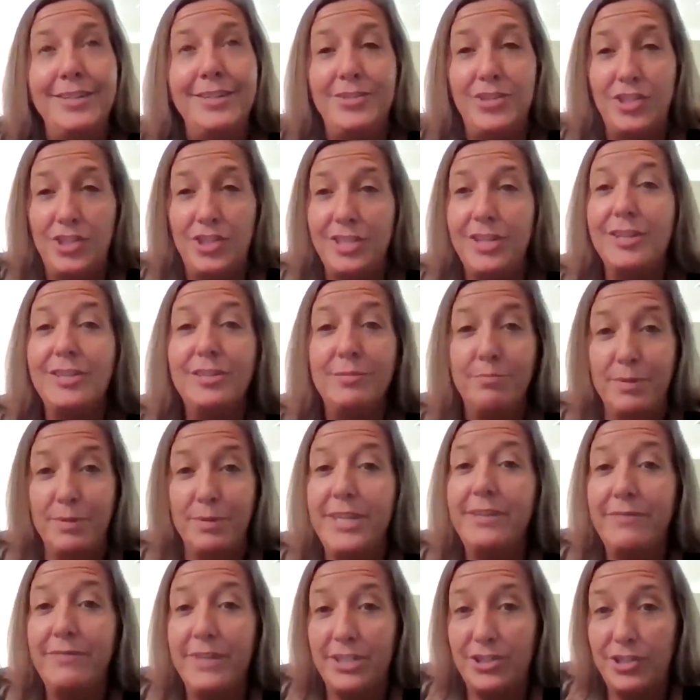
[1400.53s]
she does
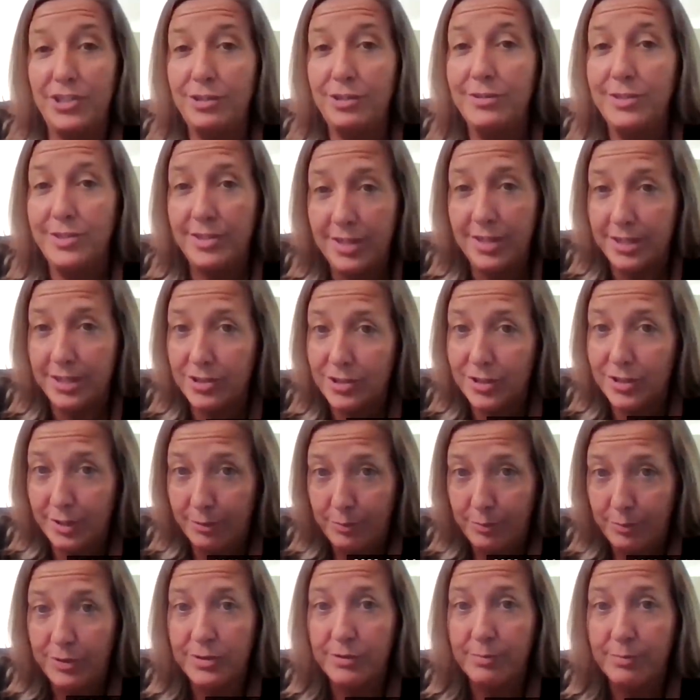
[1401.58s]
believe that she was sexually
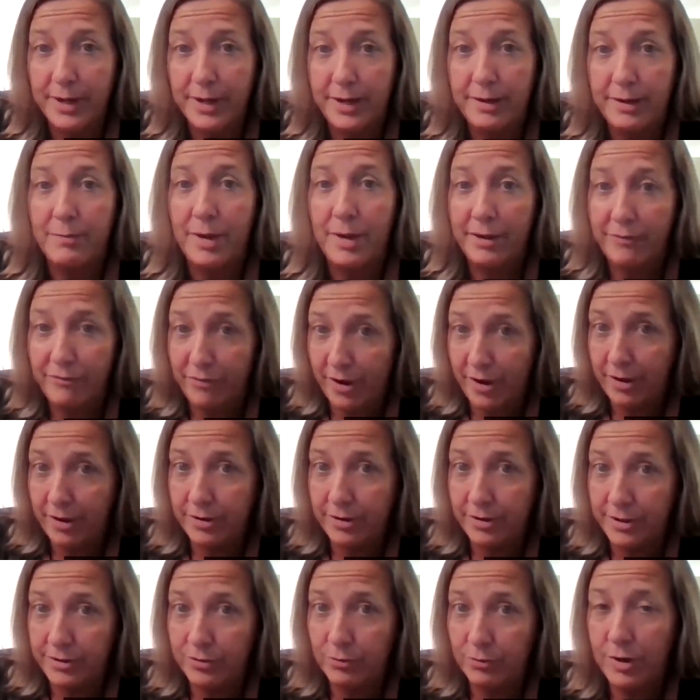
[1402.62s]
abused by my
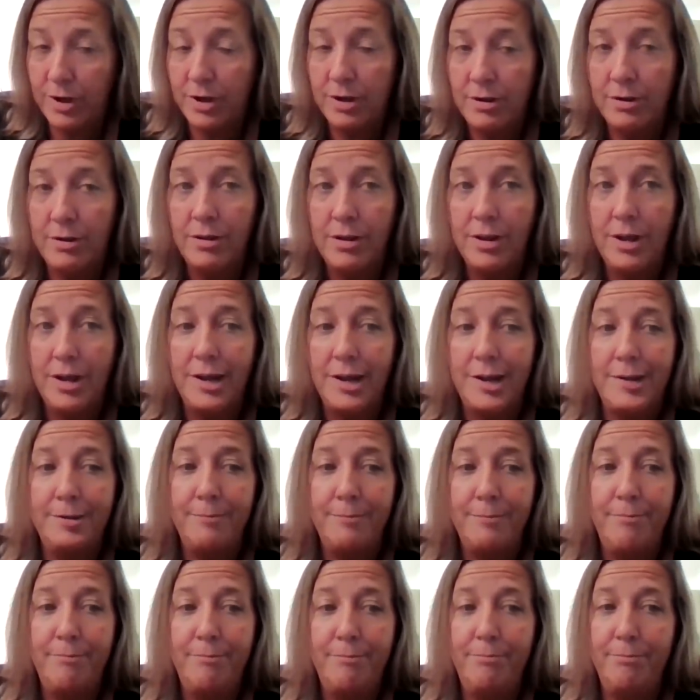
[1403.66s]
father as well,
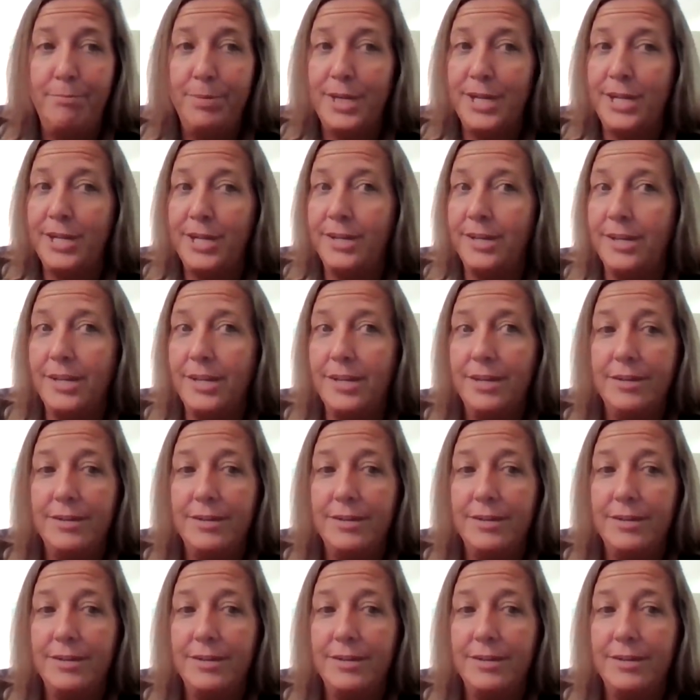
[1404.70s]
uh, but